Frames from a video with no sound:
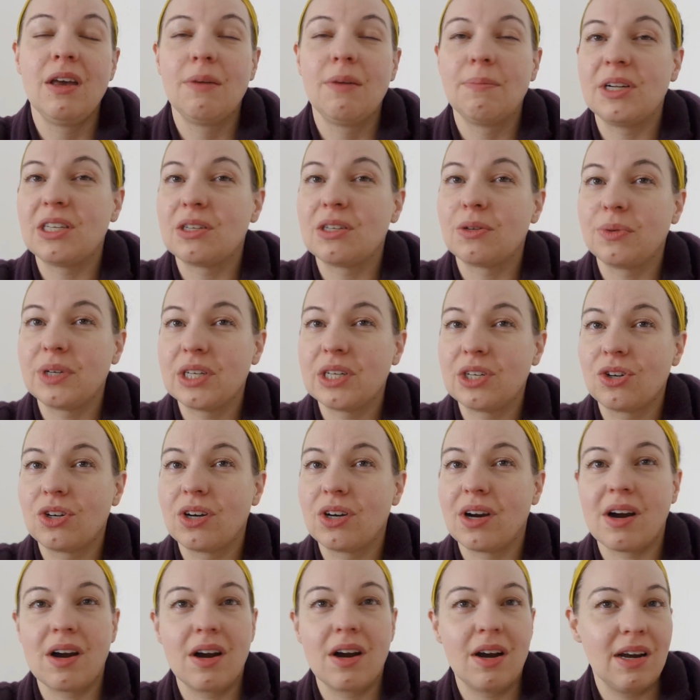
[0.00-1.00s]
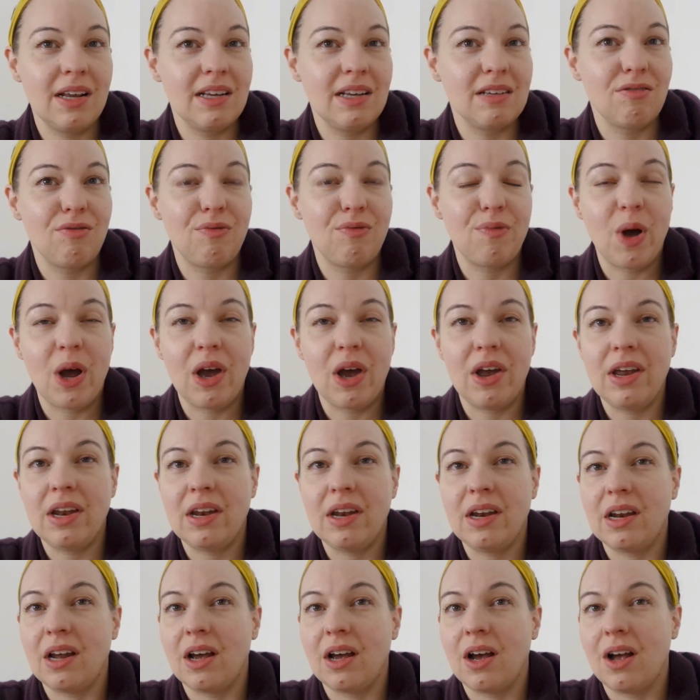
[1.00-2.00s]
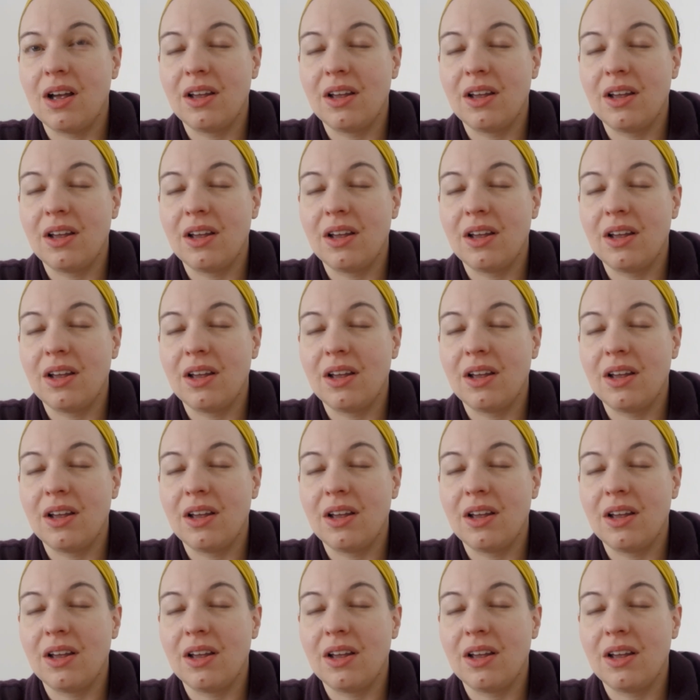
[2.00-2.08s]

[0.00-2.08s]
But Swiss chard is fine